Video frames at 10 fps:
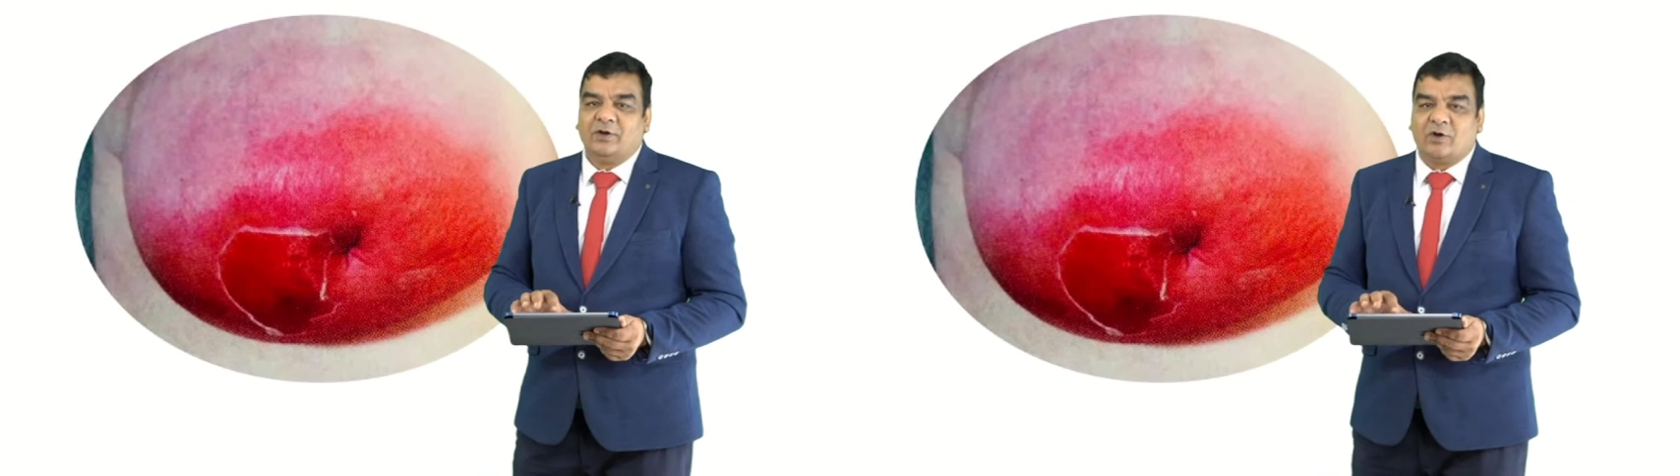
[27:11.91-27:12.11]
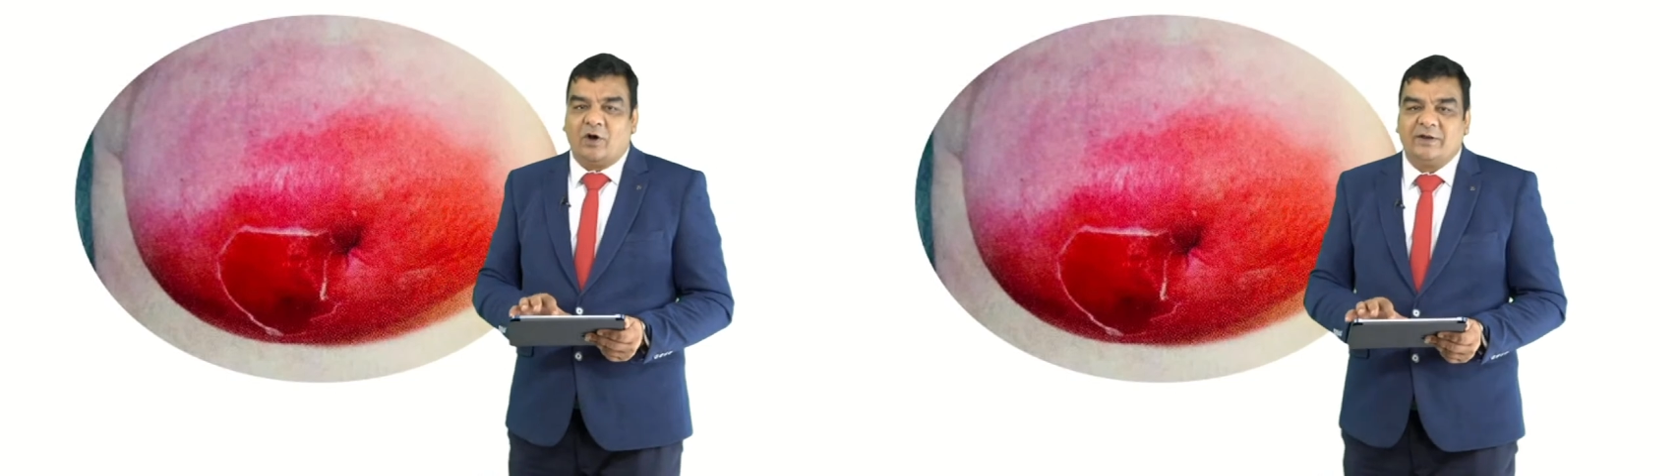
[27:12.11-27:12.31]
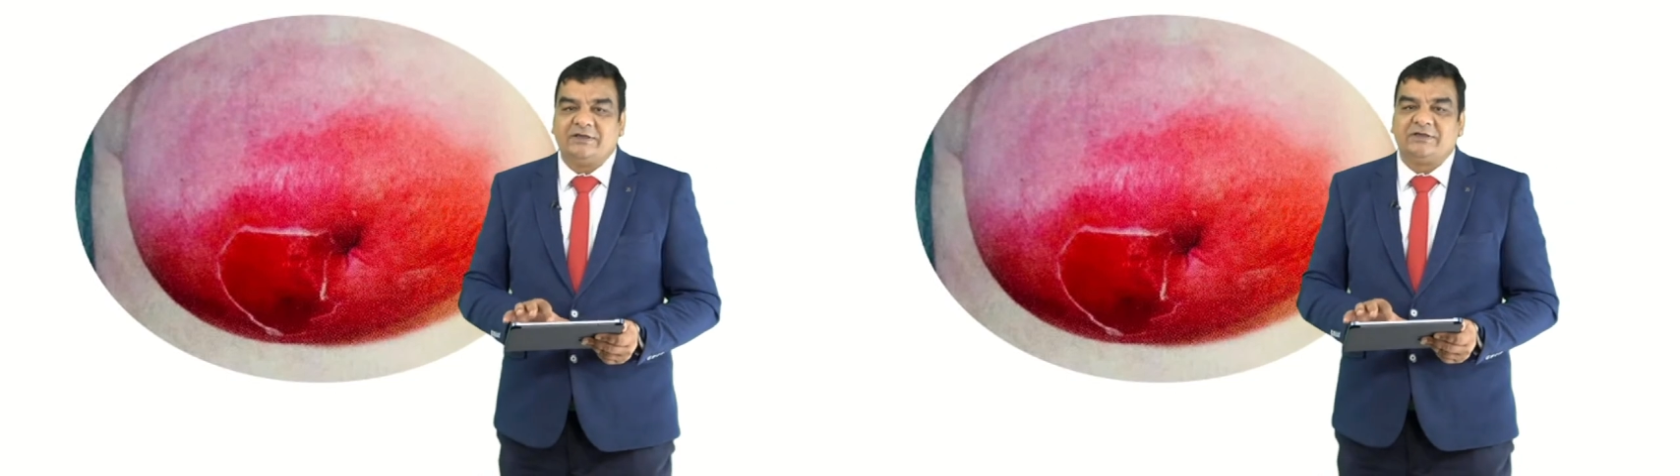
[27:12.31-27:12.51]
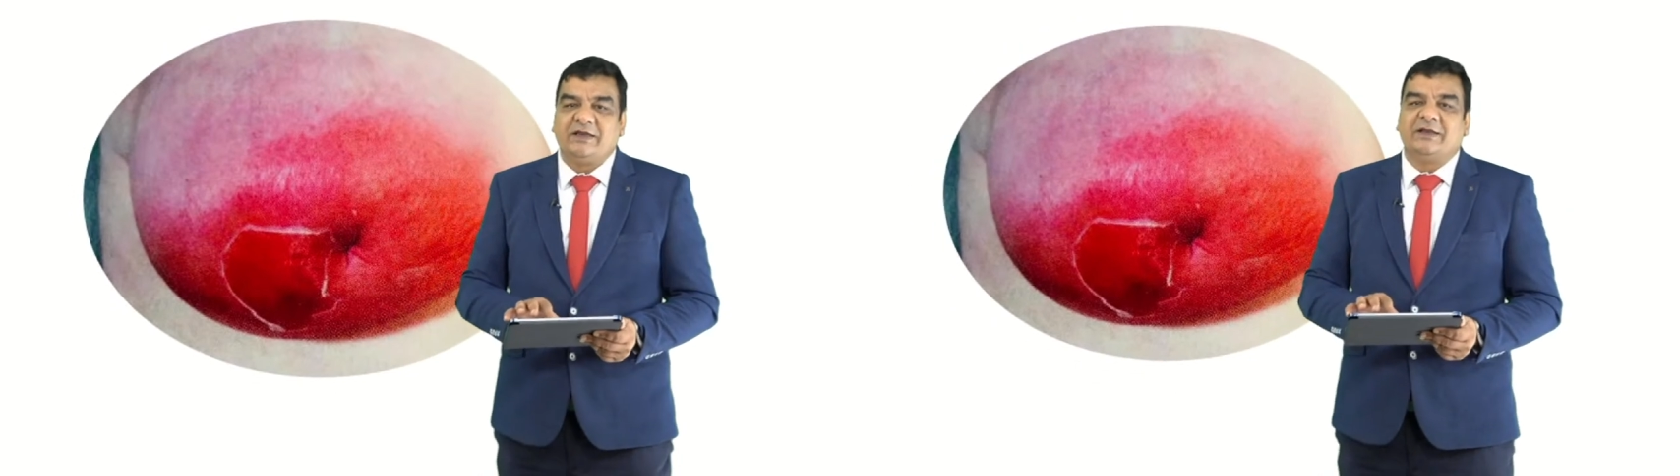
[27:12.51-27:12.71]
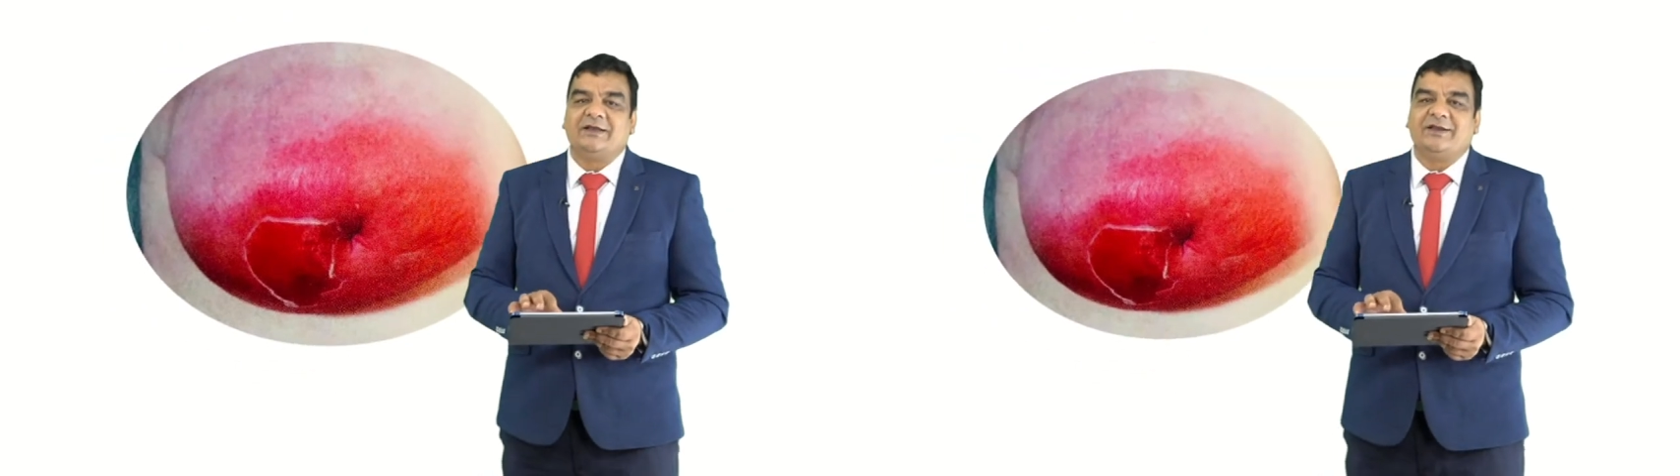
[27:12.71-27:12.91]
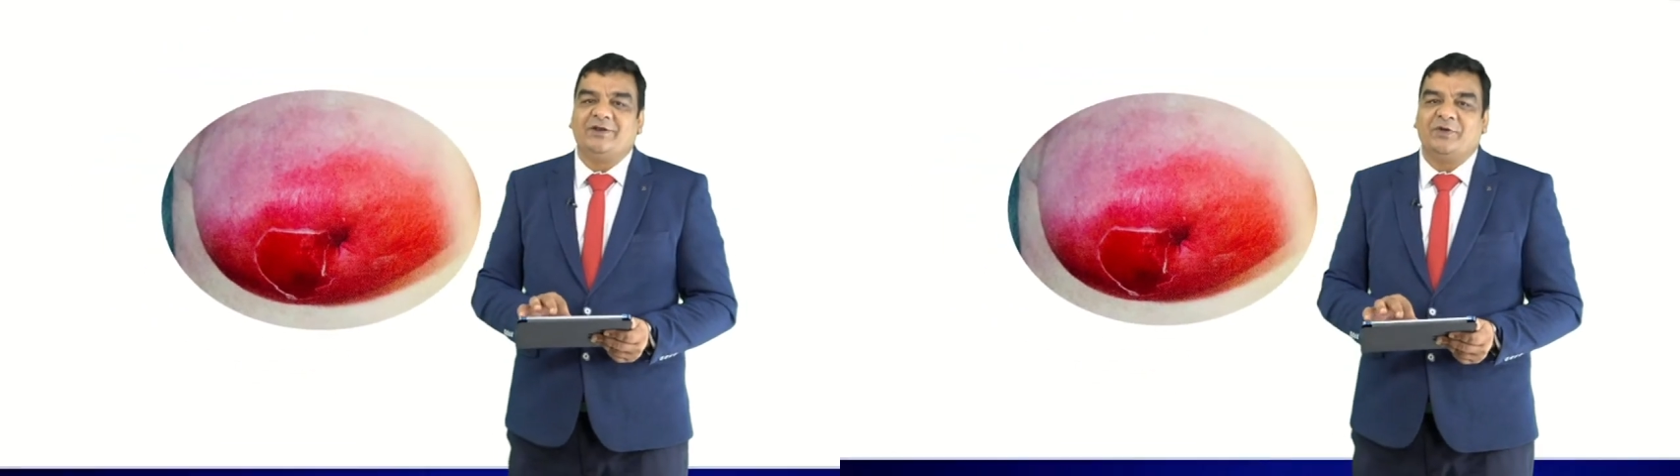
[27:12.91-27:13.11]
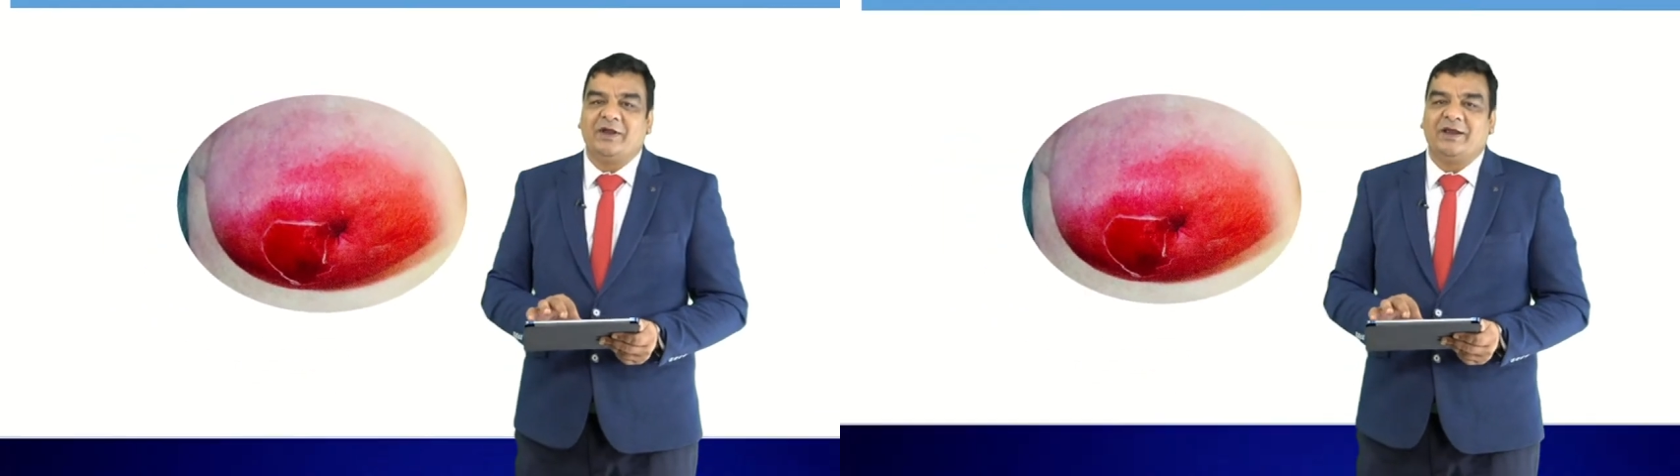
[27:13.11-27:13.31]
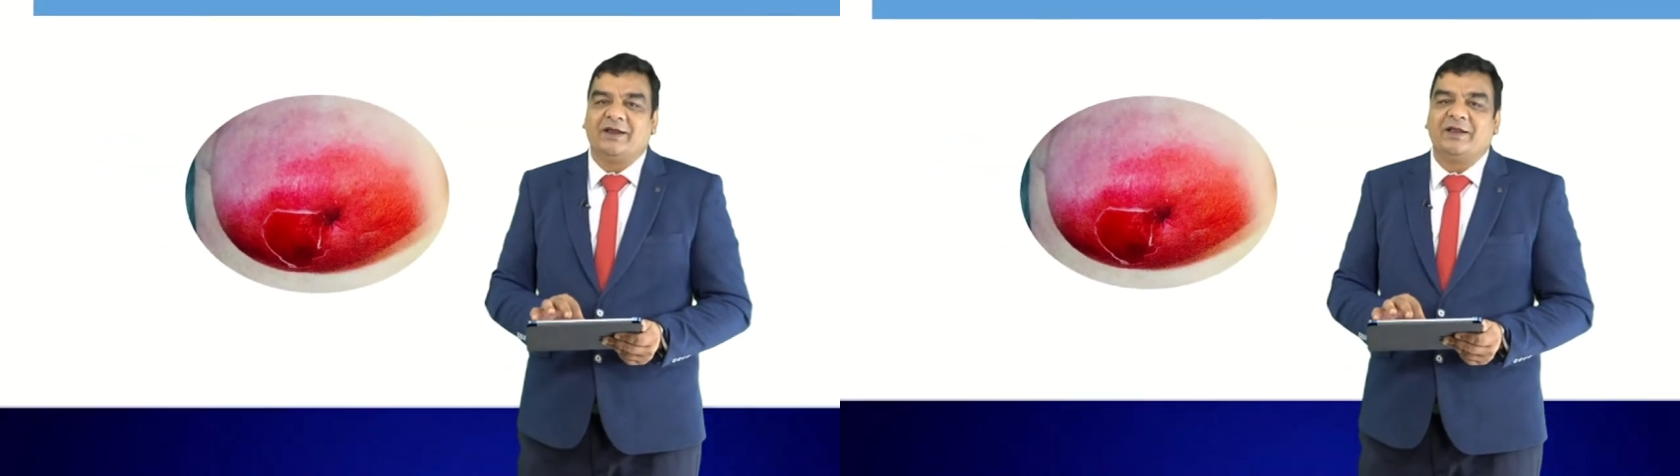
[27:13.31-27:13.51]
commonly seen
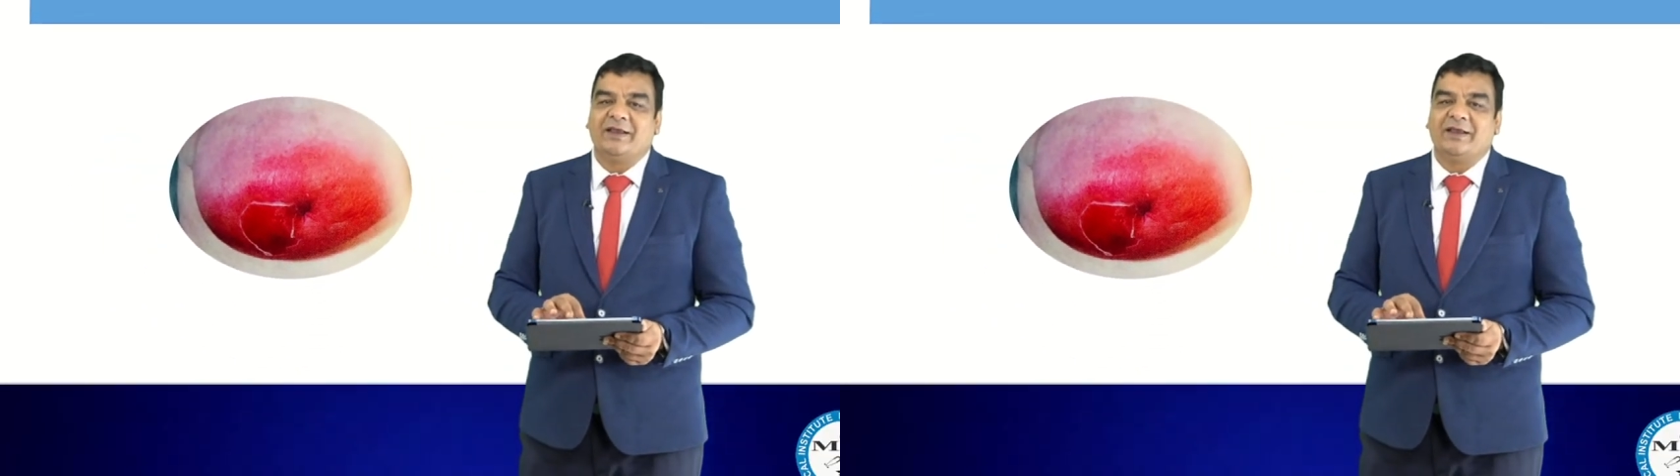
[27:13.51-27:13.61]
during